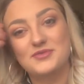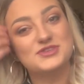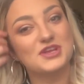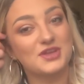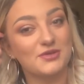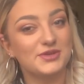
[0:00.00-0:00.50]

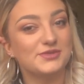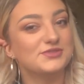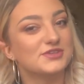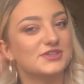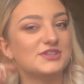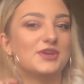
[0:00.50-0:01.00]
which I don't
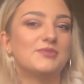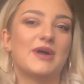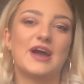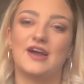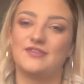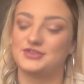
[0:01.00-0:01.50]
usually do
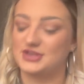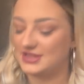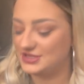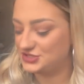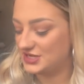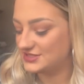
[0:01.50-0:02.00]
but I have done it
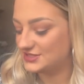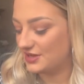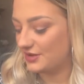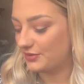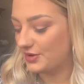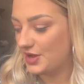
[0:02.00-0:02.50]
this year
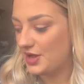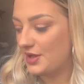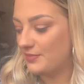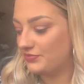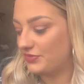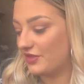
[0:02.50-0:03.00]
so
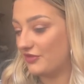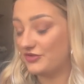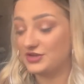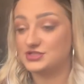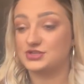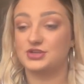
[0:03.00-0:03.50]

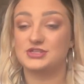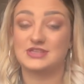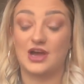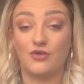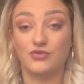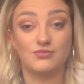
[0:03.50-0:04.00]
first going to
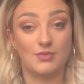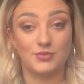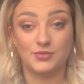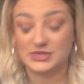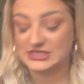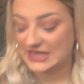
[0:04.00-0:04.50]
start off with my
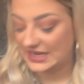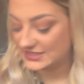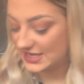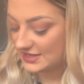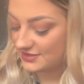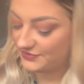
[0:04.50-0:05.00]
mum and
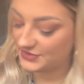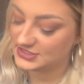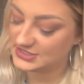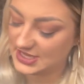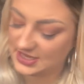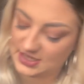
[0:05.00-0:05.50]
dad and the
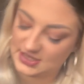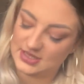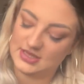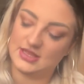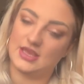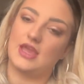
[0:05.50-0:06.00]
first thing
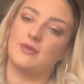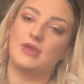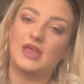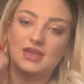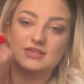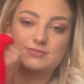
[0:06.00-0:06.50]
they get
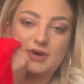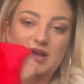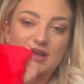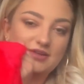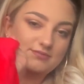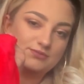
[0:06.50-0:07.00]
me is
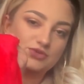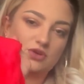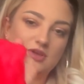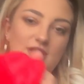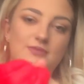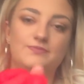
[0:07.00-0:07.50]
my
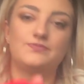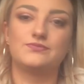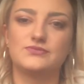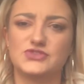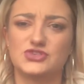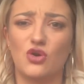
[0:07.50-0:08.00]
stocking,
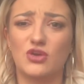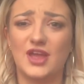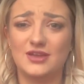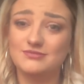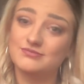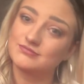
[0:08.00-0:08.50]

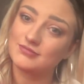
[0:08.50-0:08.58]
stocking,